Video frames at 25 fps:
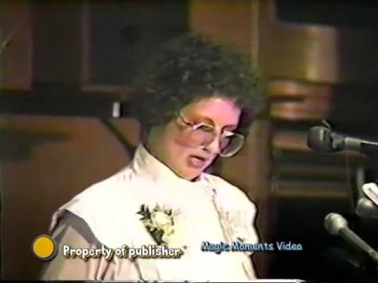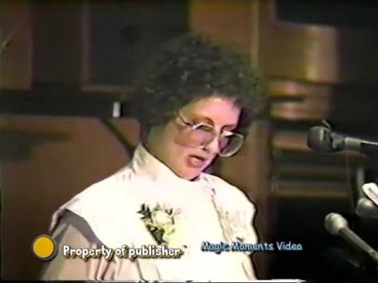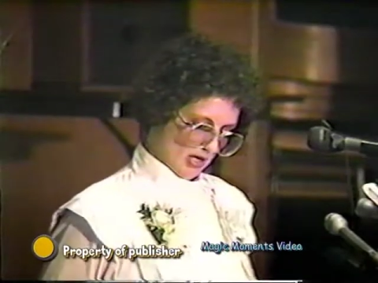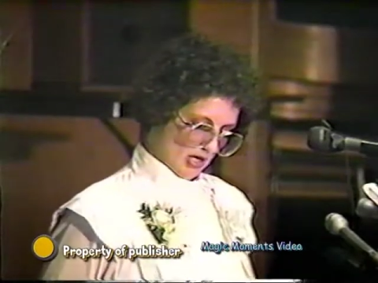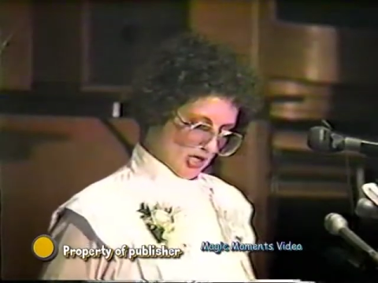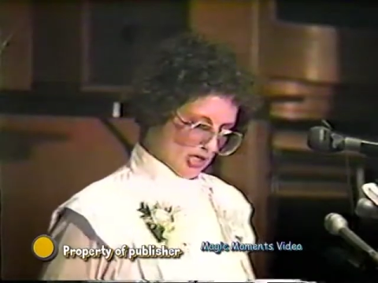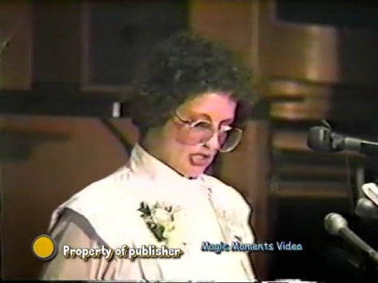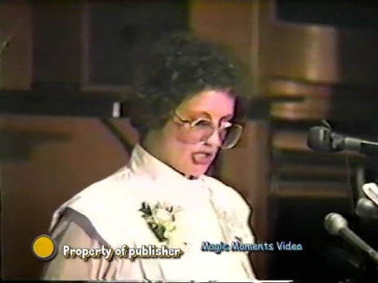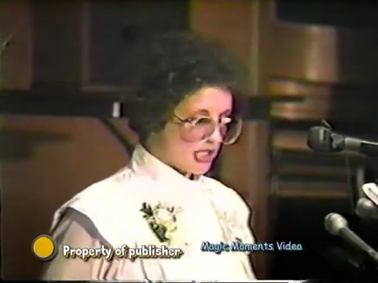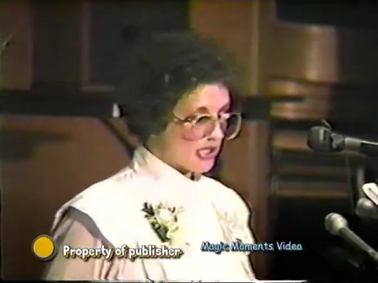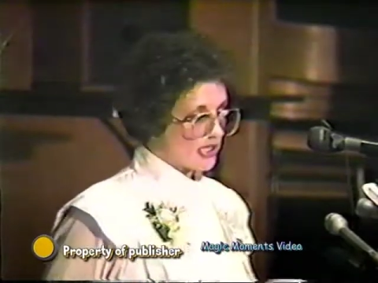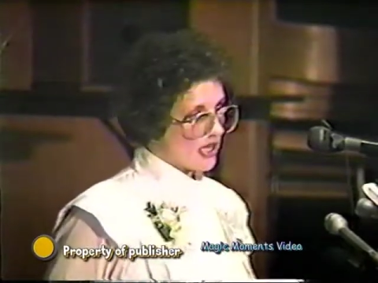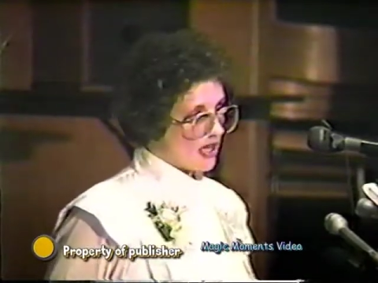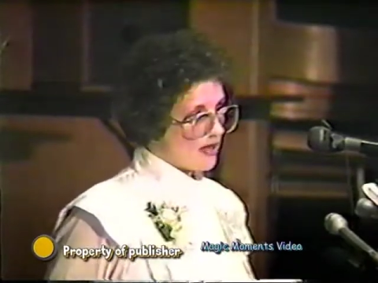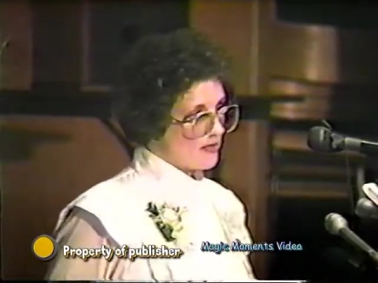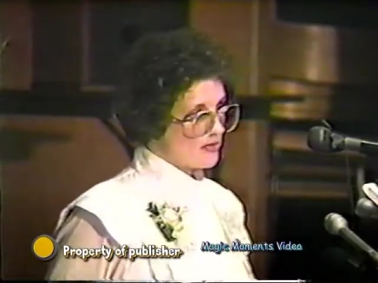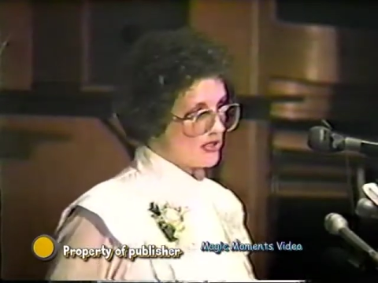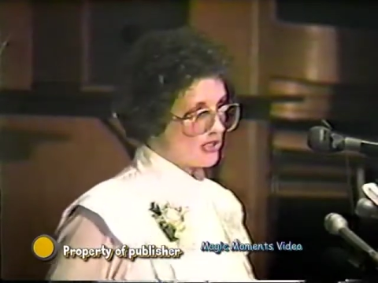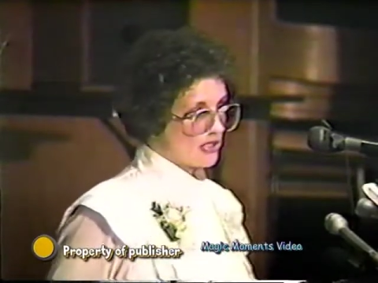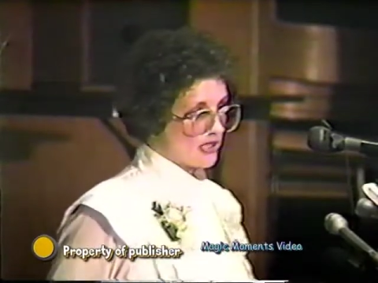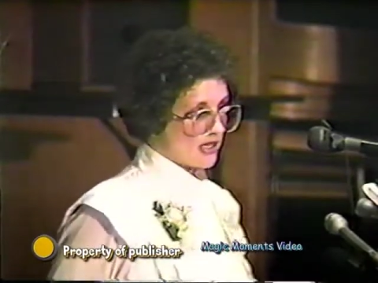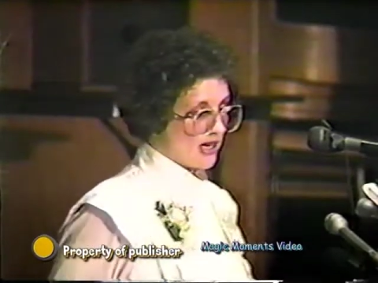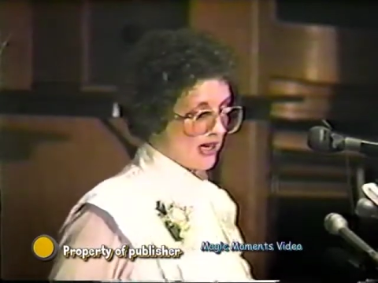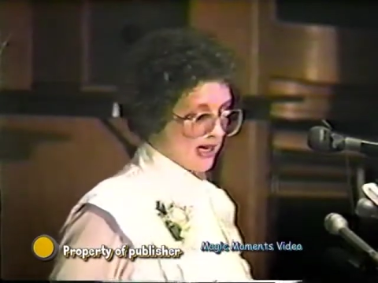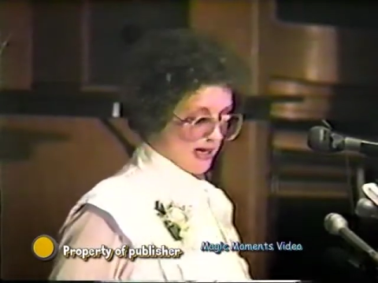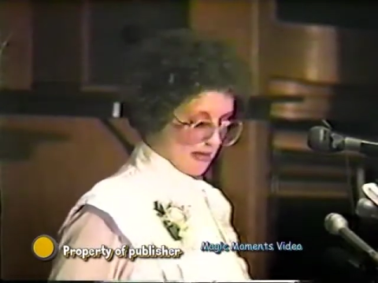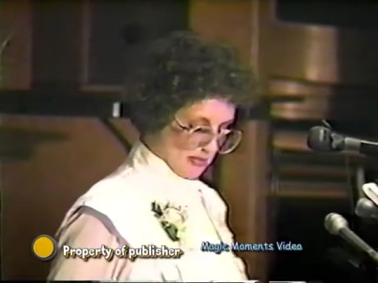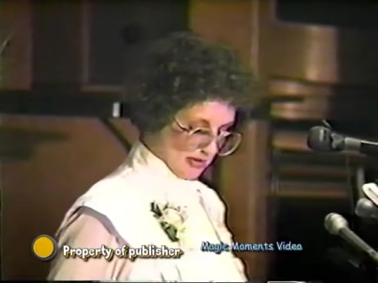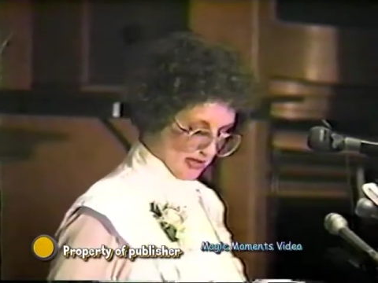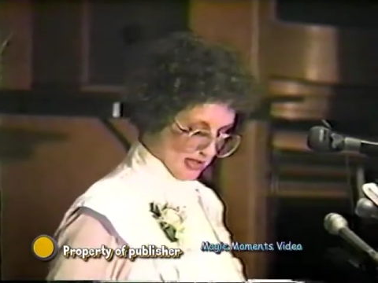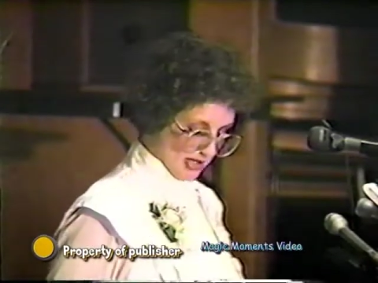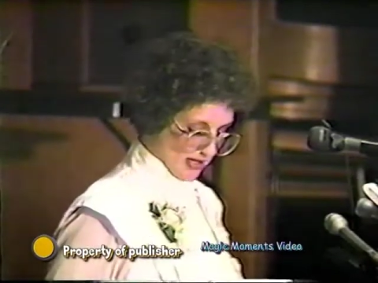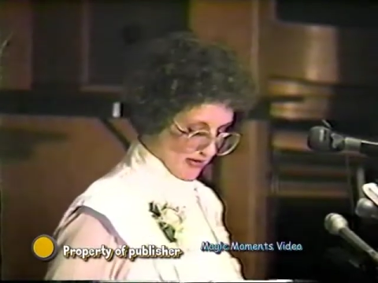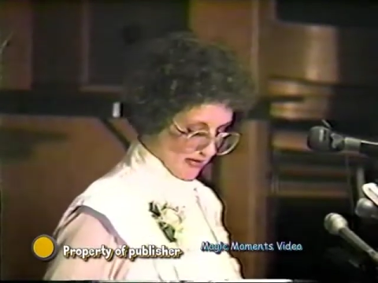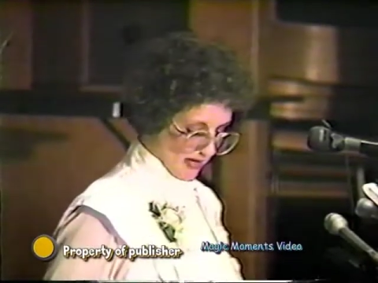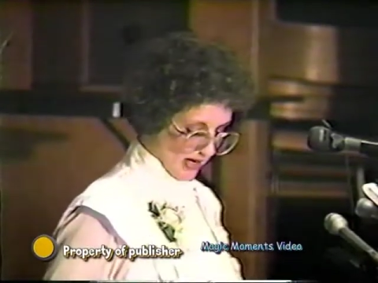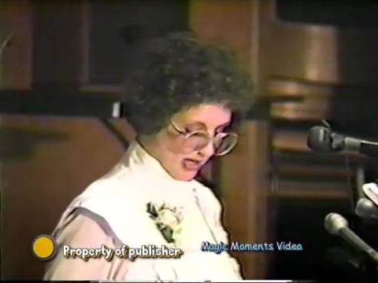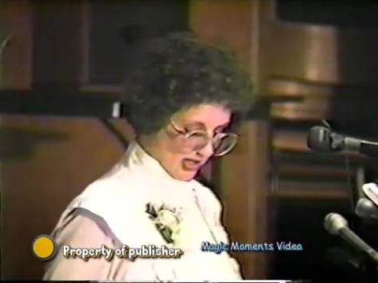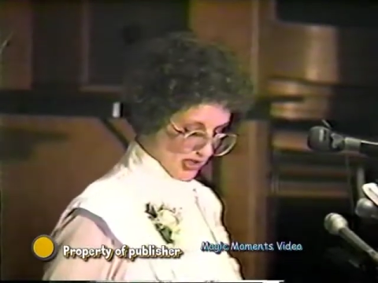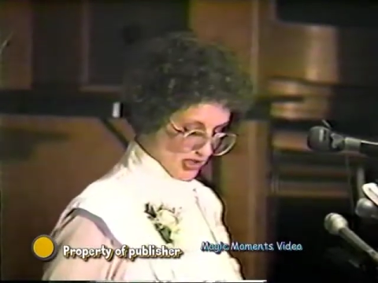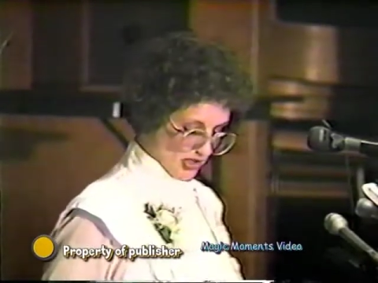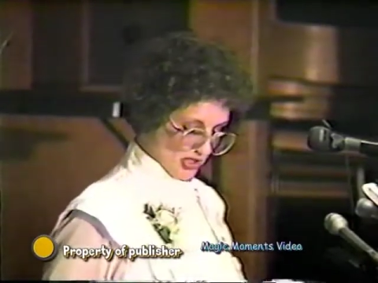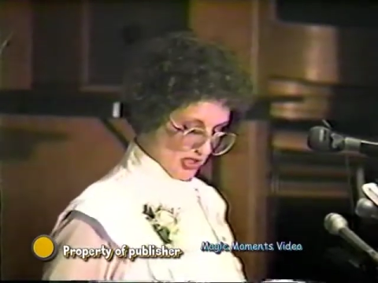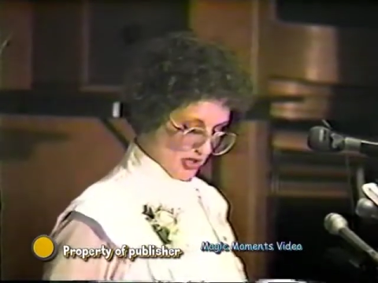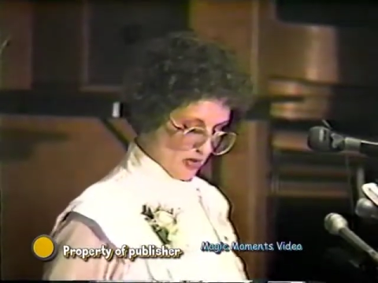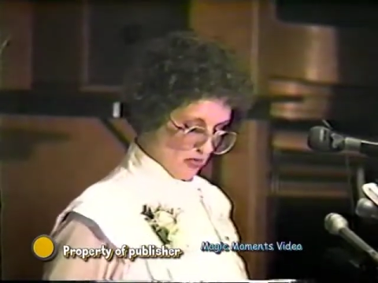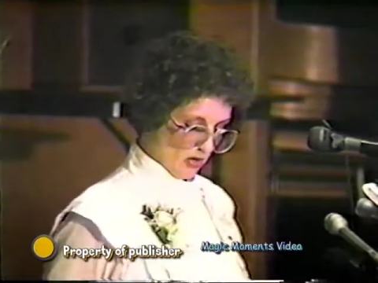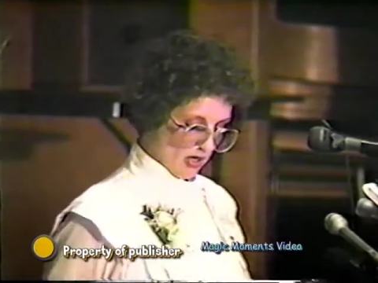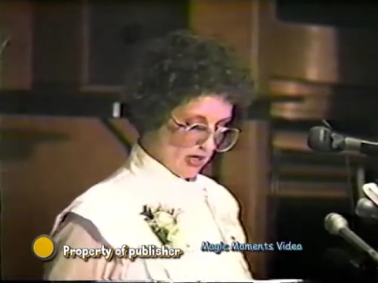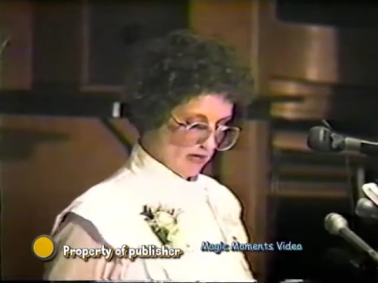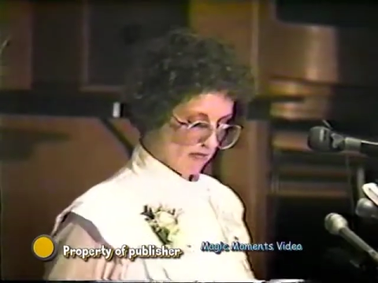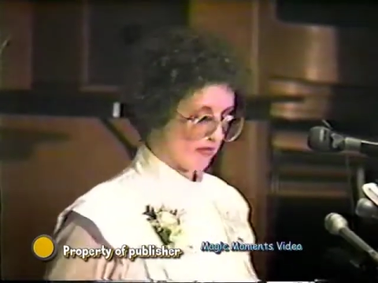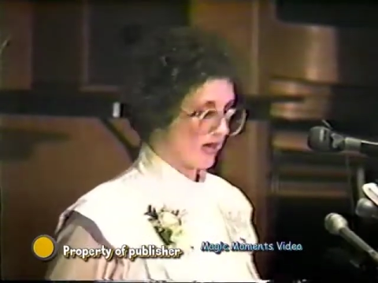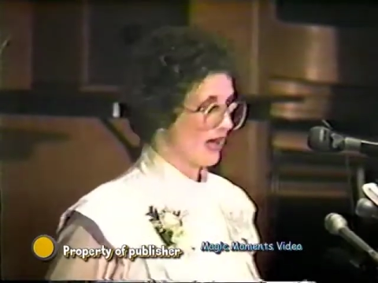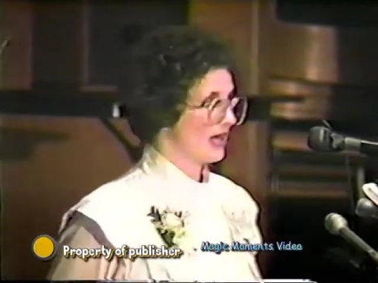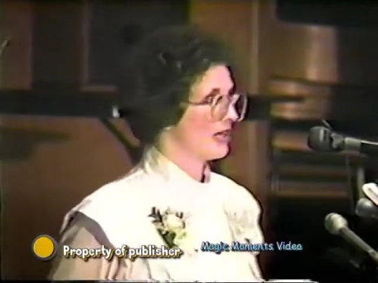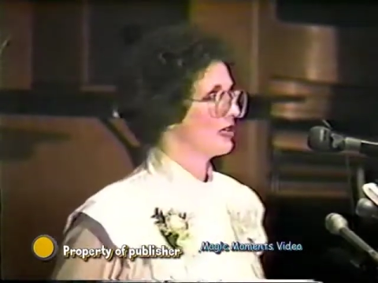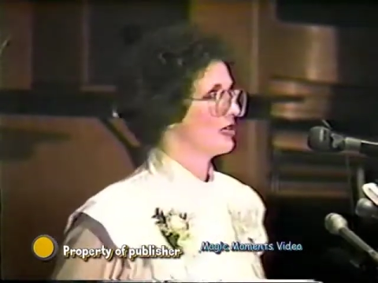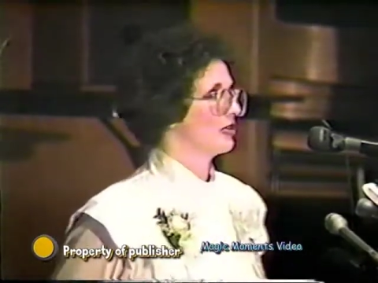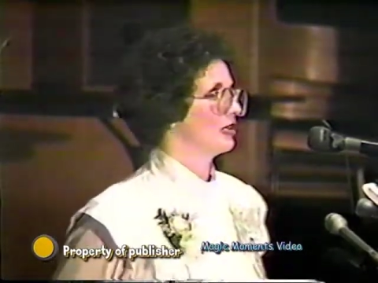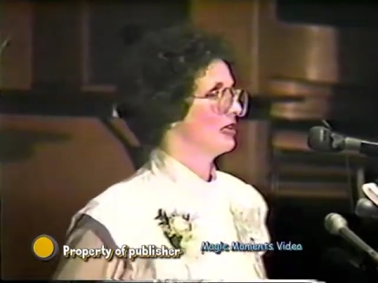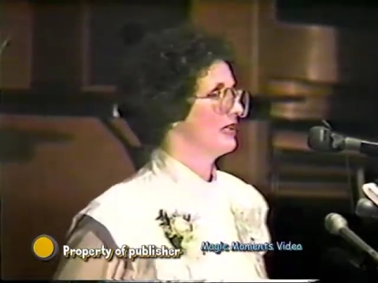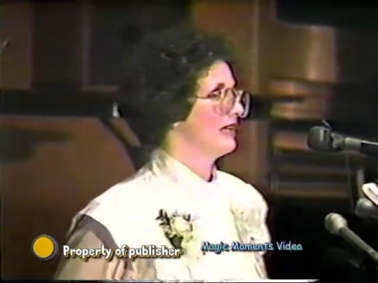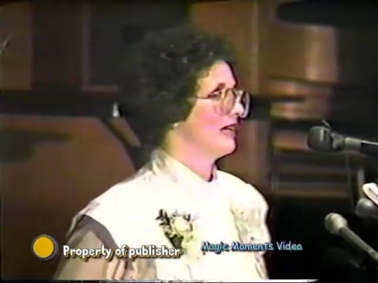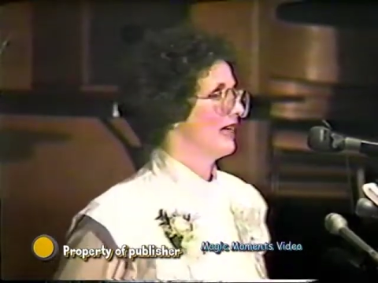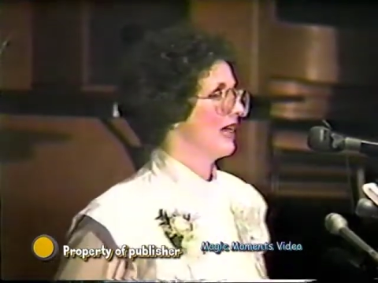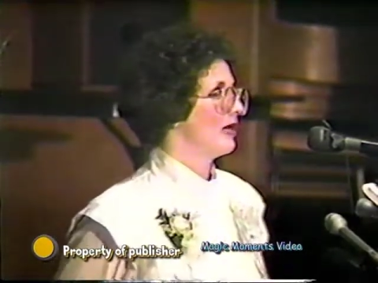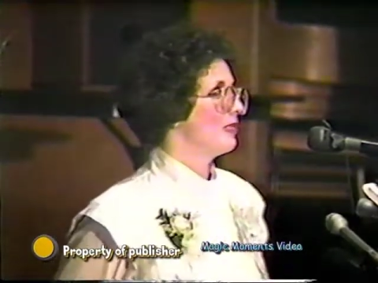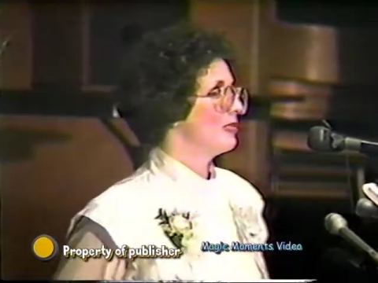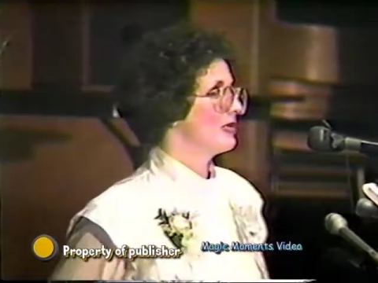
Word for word: She comes to Carbonear actually quite regularly now,